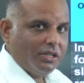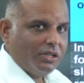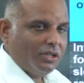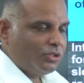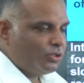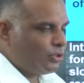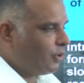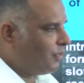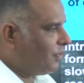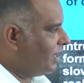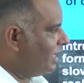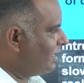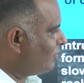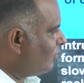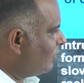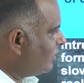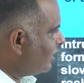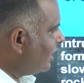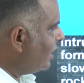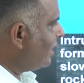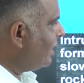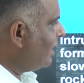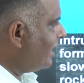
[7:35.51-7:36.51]
So, if it is
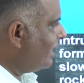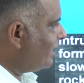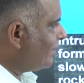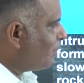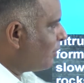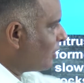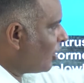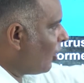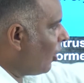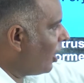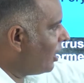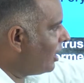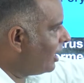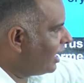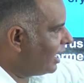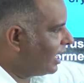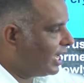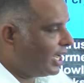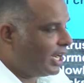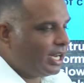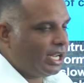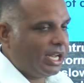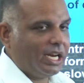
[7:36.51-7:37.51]
within, it is called,
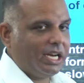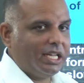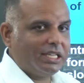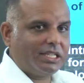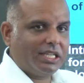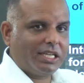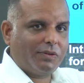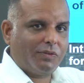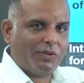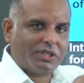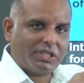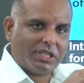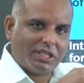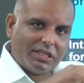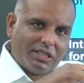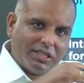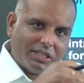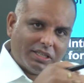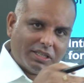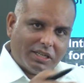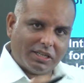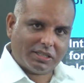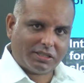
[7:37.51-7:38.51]
anything within
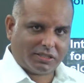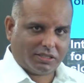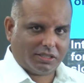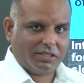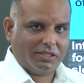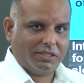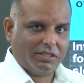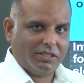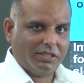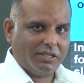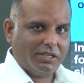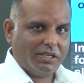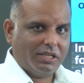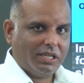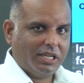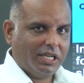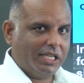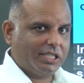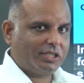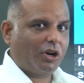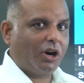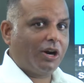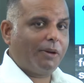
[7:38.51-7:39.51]
the earth
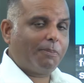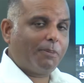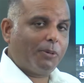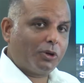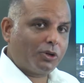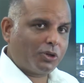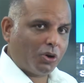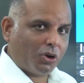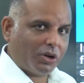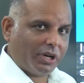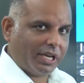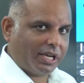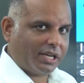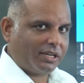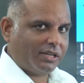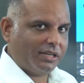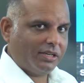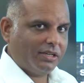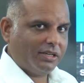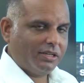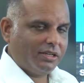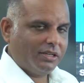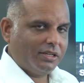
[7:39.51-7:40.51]
is called plutonic
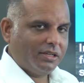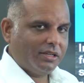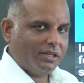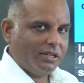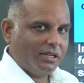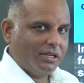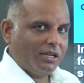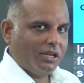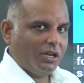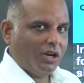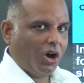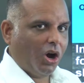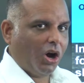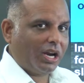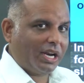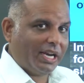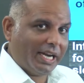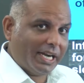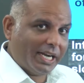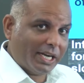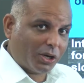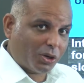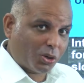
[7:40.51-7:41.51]
or
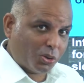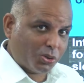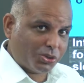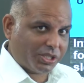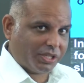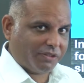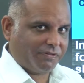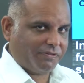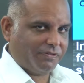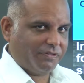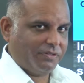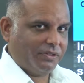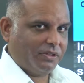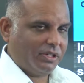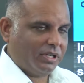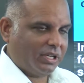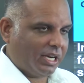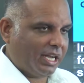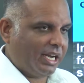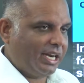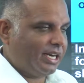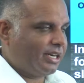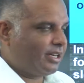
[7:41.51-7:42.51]
intrusive,
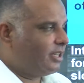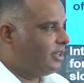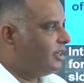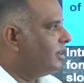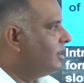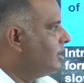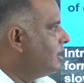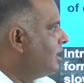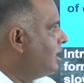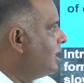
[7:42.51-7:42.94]
right?